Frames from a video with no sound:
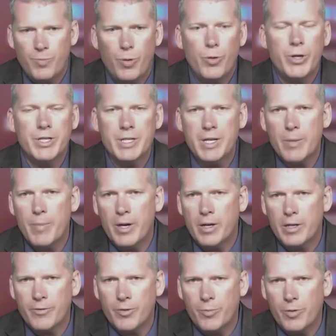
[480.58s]
poisoning
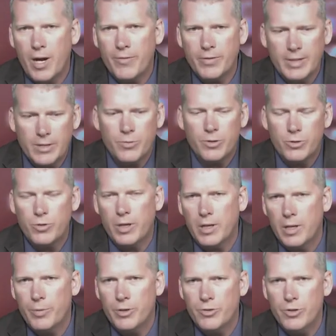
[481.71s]
America for profit. That's what the drug
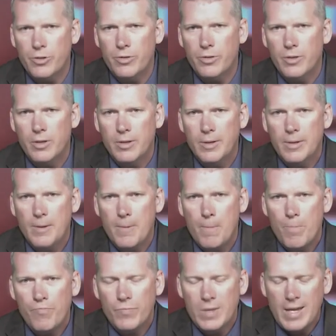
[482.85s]
companies do.
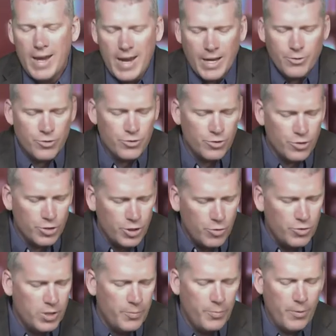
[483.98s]
The answers are so
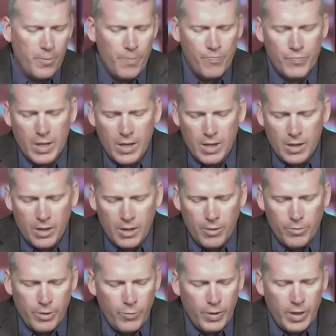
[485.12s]
simple. You
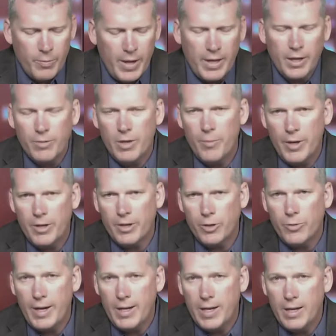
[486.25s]
know, you want to make America
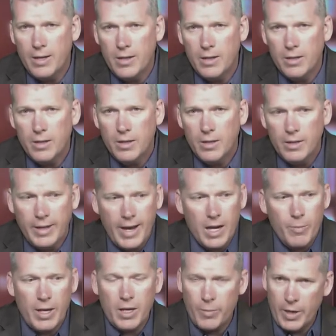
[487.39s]
great again? You got to
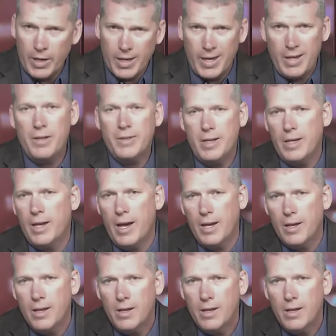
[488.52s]
make America healthy again.